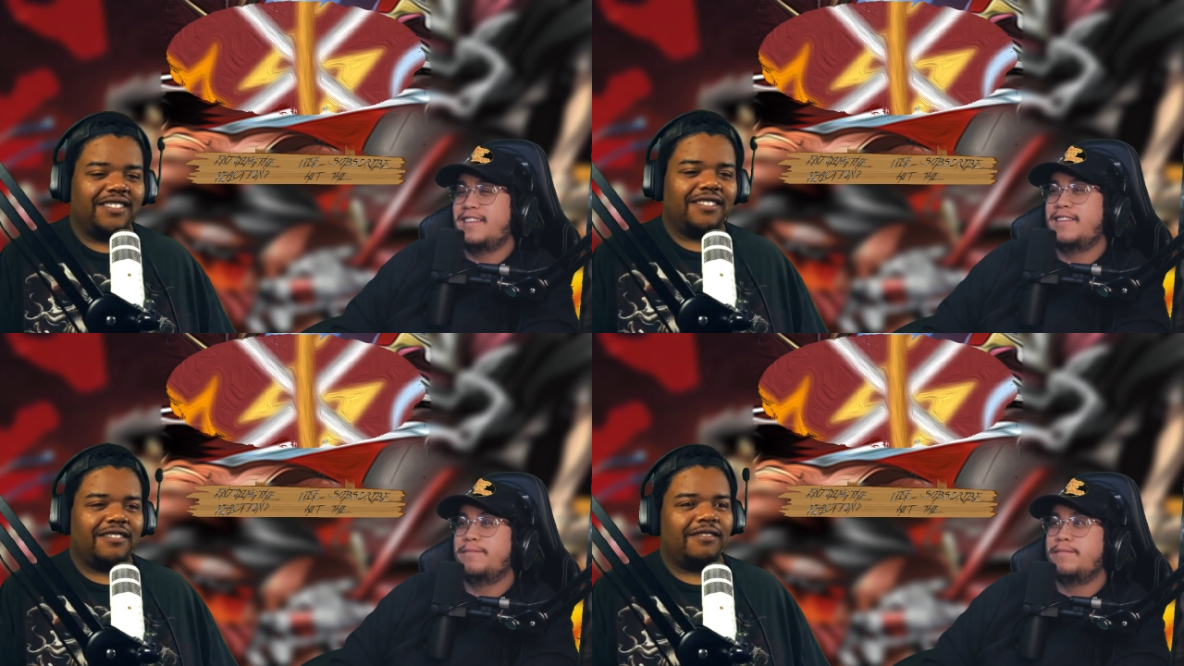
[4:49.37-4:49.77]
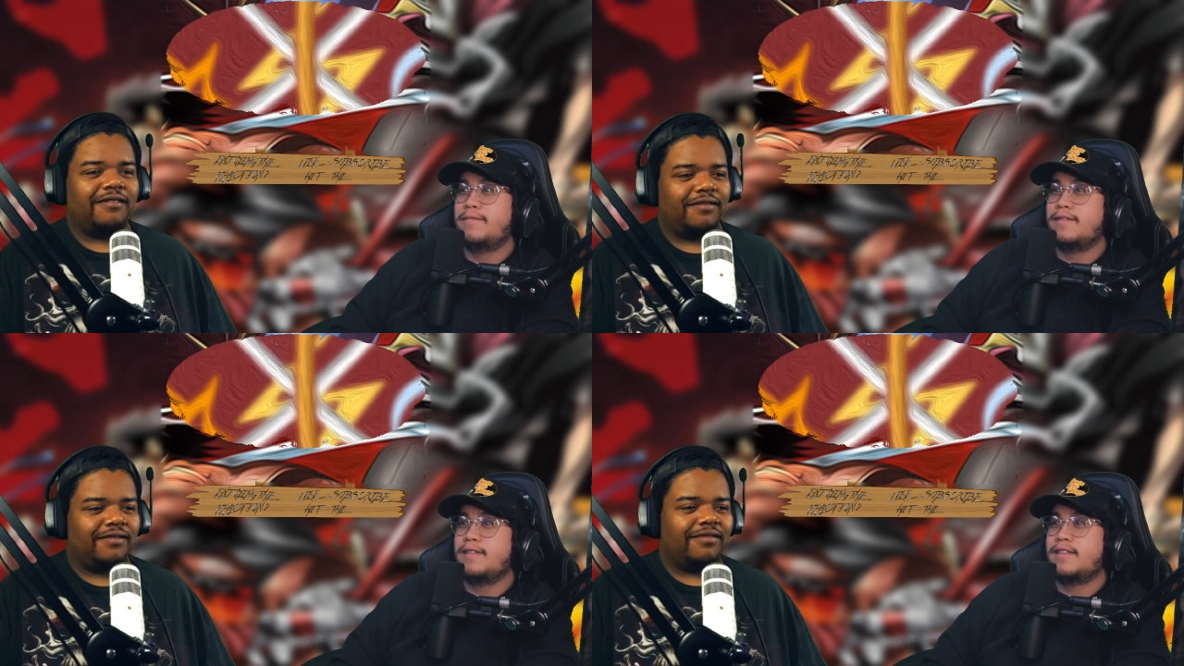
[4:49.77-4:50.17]

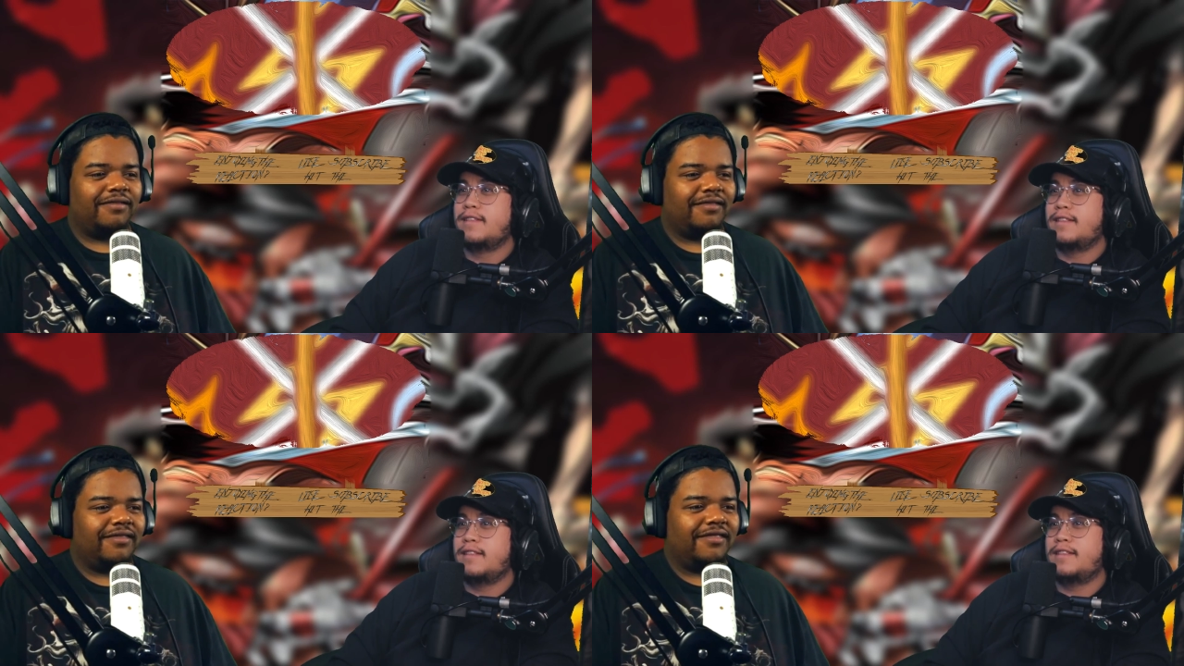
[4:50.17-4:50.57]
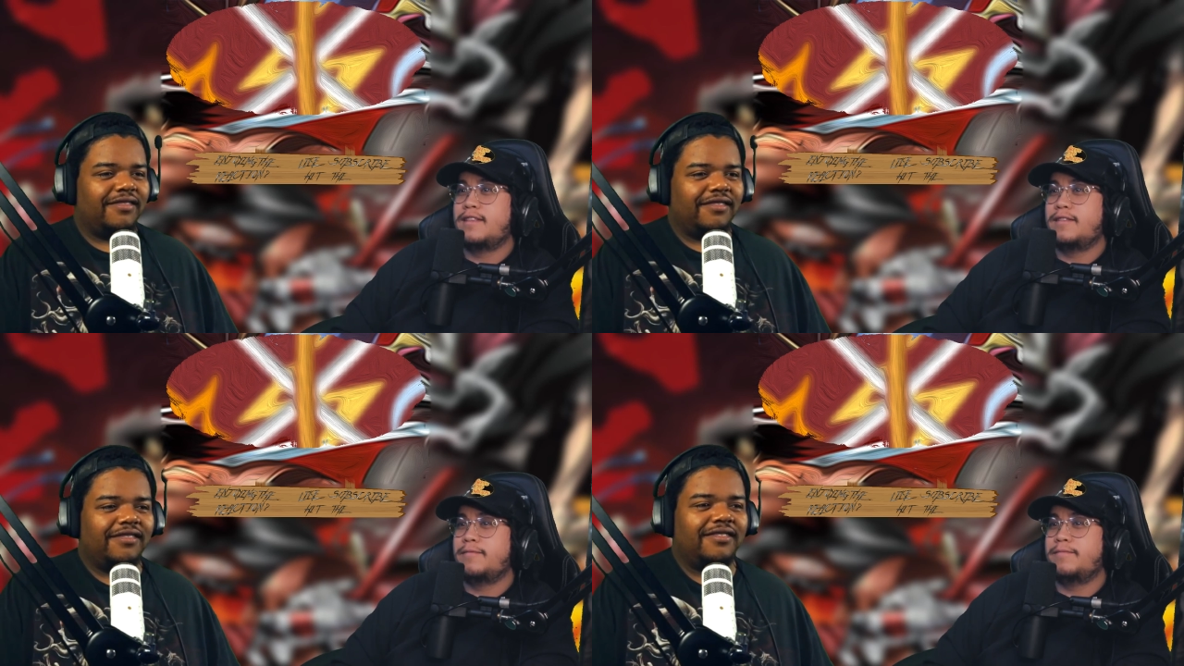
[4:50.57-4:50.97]

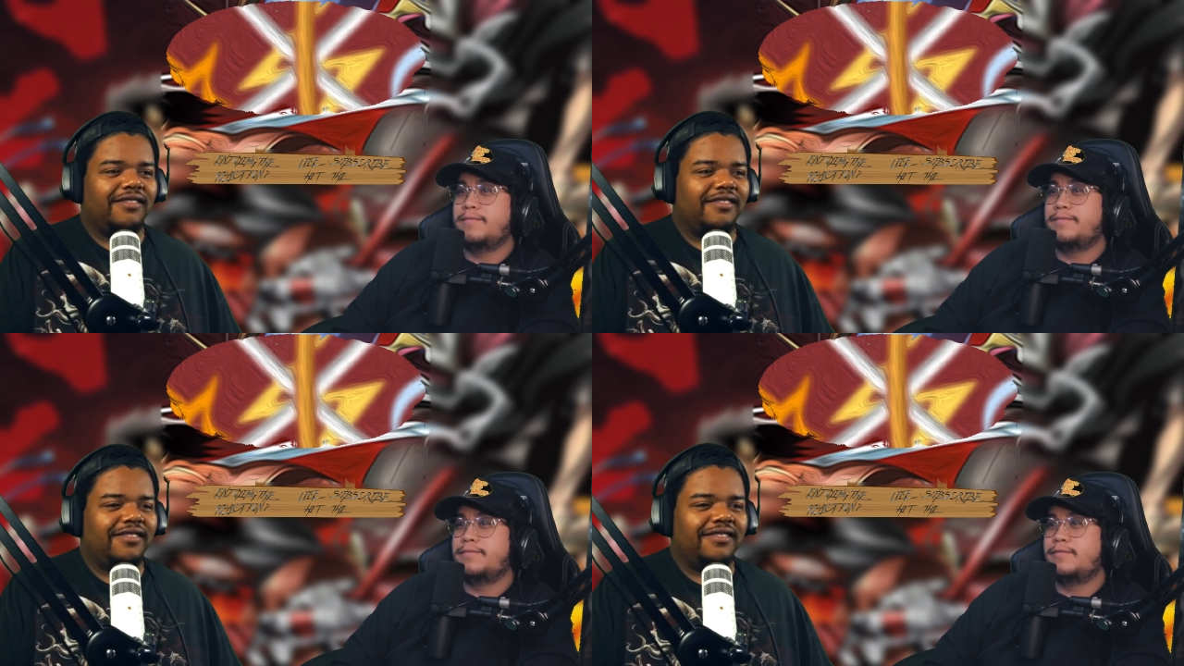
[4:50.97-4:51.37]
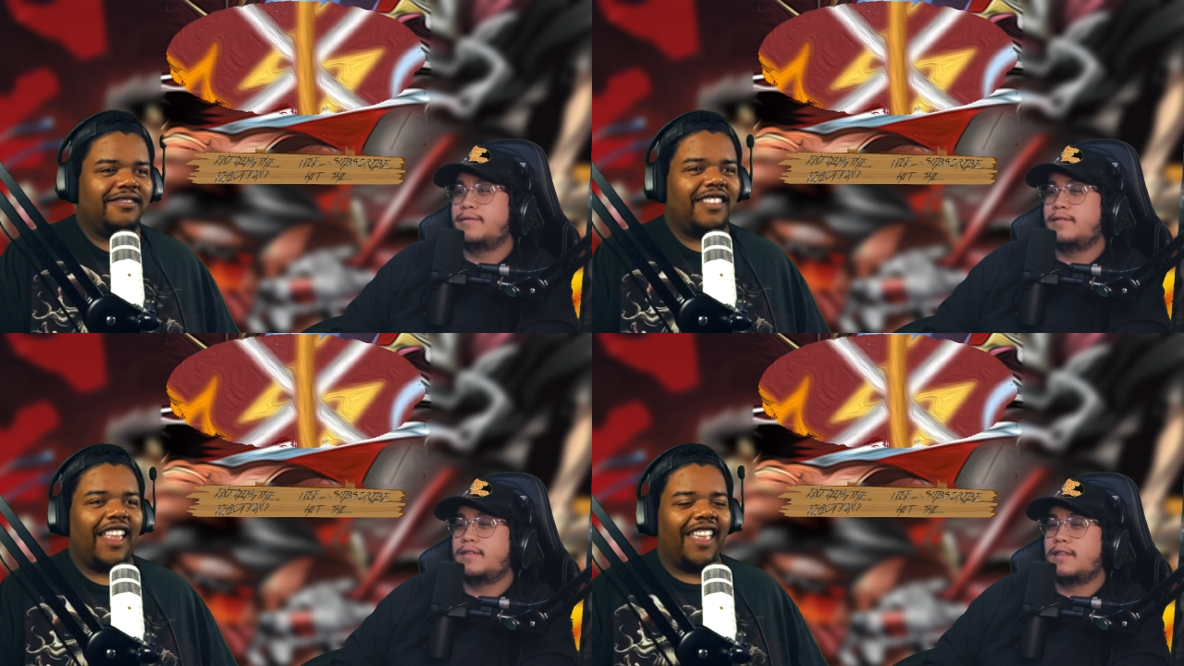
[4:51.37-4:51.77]

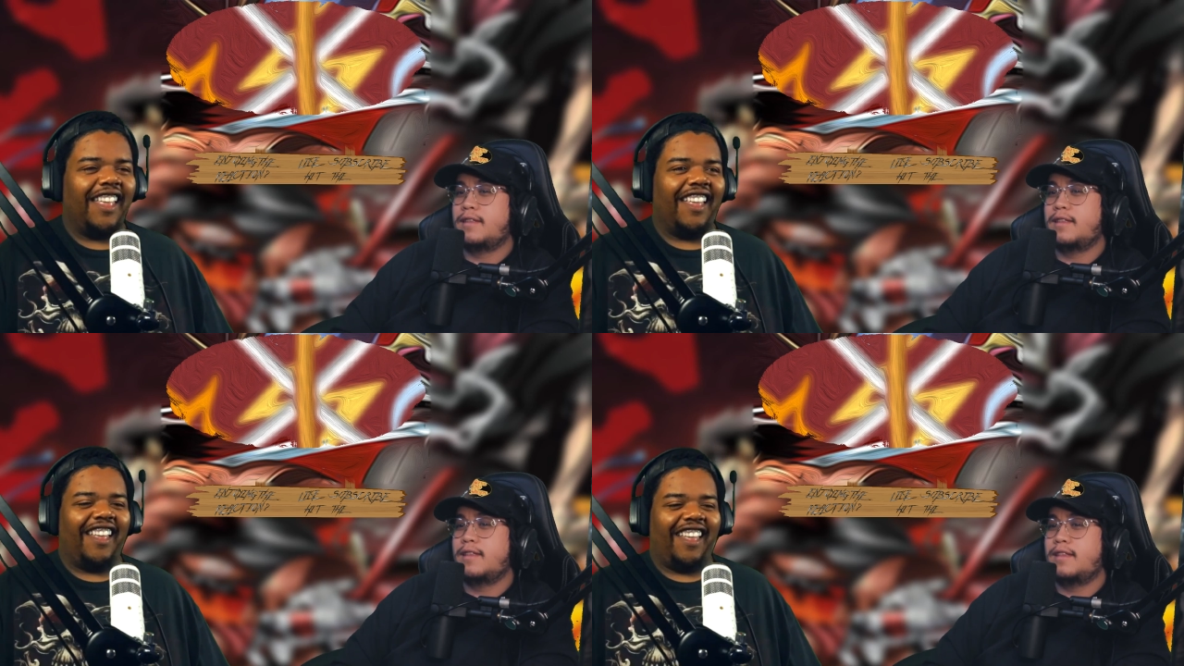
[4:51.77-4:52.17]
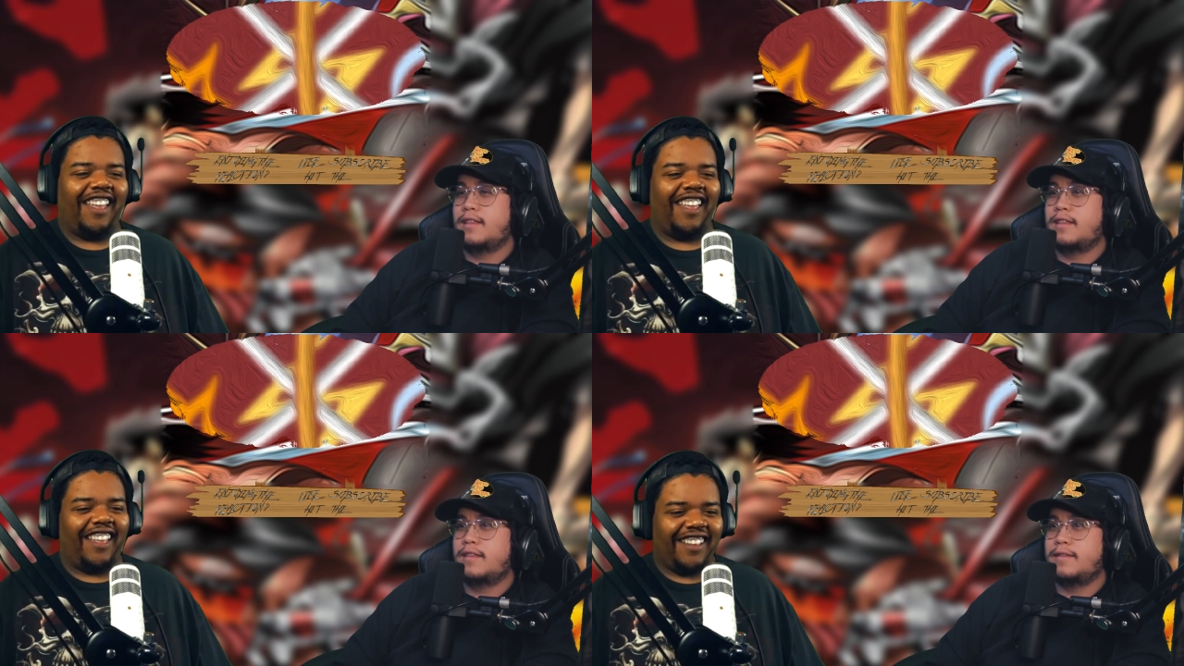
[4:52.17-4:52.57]

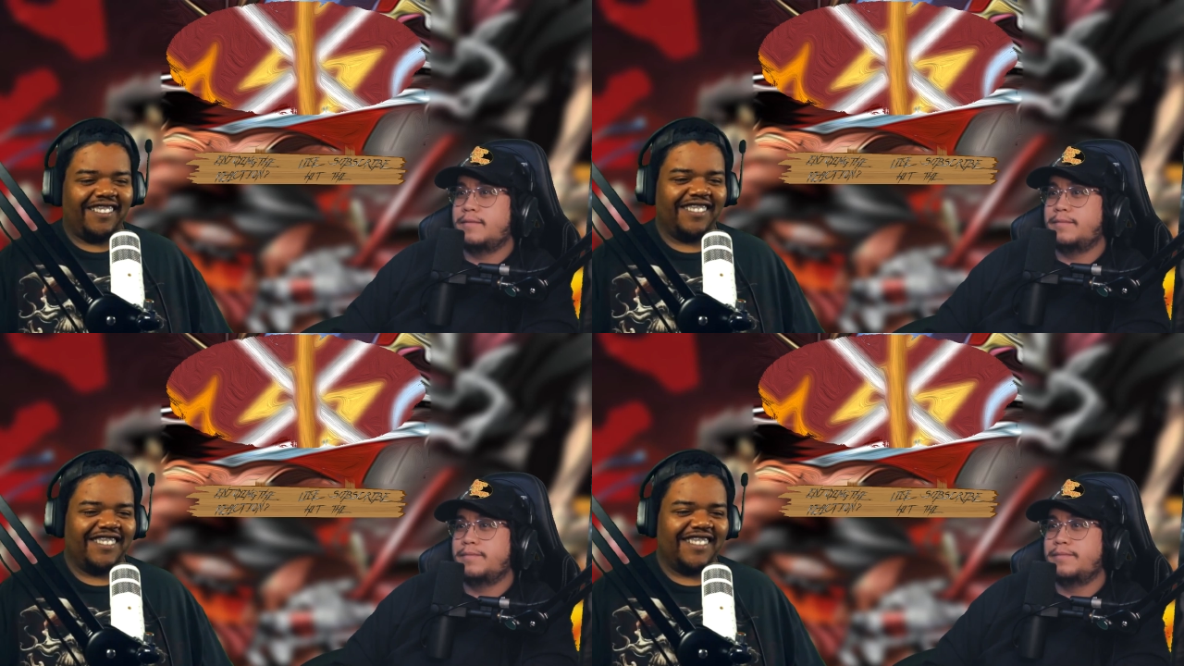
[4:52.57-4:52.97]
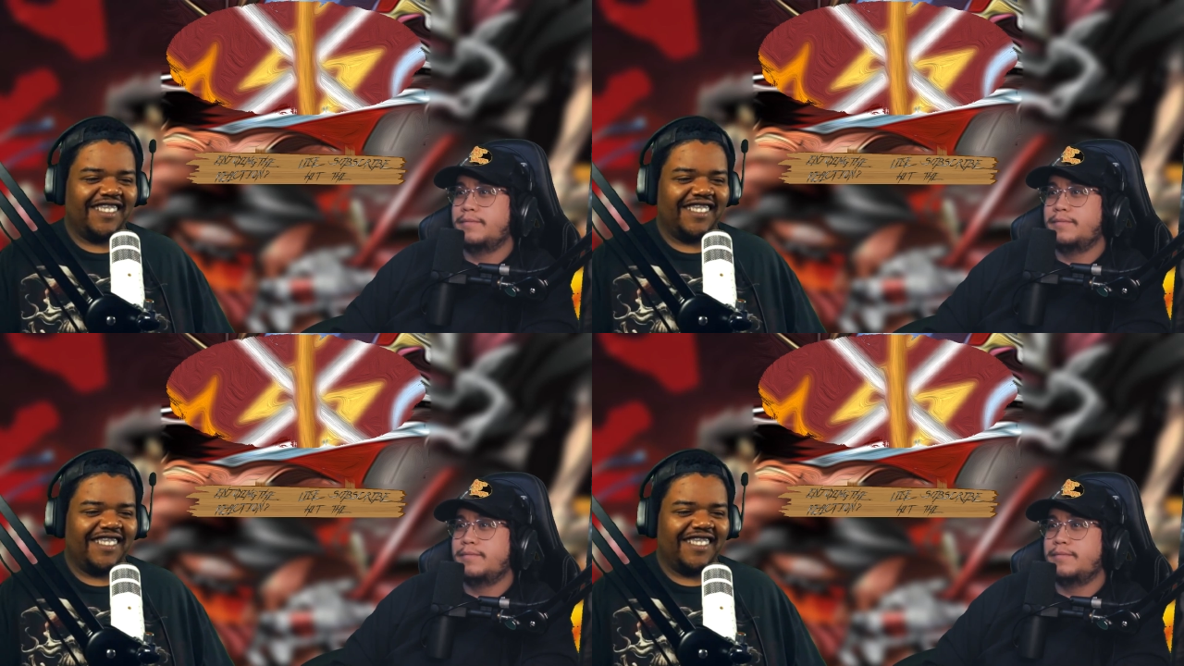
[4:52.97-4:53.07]
(no one is talking)